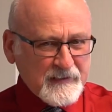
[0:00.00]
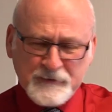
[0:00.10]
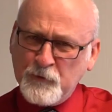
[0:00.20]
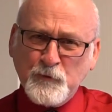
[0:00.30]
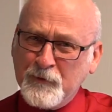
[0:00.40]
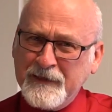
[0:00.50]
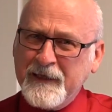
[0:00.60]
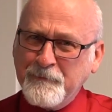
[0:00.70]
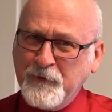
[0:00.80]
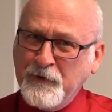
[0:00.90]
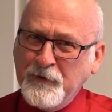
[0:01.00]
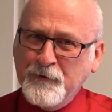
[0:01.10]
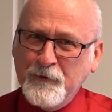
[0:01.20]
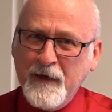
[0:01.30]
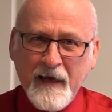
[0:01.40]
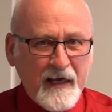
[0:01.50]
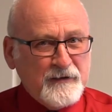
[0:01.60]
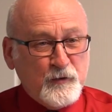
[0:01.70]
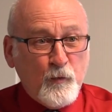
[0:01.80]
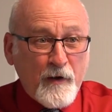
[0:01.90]
So it's really up to you
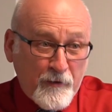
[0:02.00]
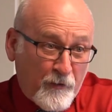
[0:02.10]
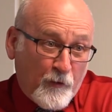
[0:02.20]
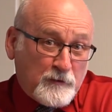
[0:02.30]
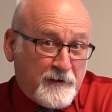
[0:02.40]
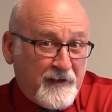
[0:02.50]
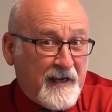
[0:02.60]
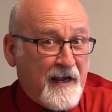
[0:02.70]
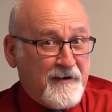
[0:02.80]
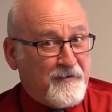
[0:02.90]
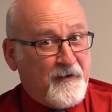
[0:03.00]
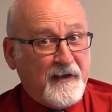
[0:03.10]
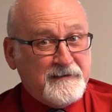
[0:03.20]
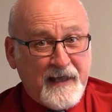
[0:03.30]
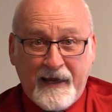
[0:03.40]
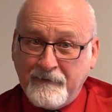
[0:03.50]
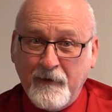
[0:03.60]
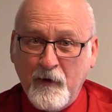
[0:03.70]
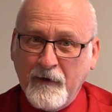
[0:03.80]
as to whether those are the kind of things that